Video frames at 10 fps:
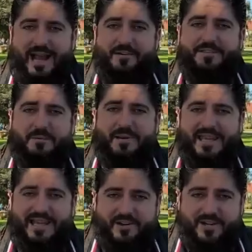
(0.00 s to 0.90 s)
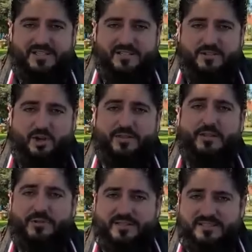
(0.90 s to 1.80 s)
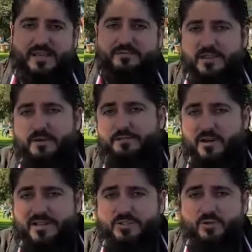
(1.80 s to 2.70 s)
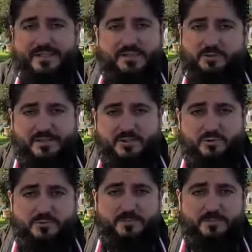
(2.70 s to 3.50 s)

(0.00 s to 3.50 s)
After my arrest on the 27th of August 2022